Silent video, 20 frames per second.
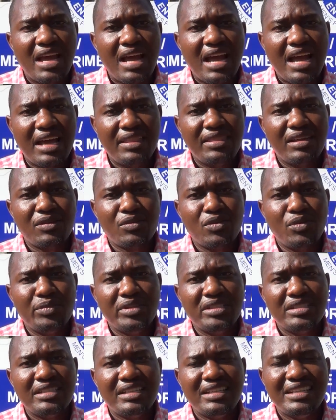other
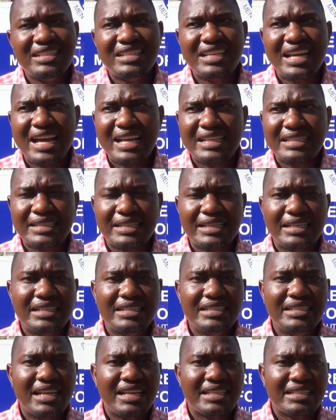community leaders,
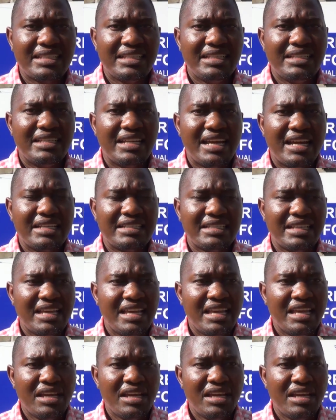religious leaders,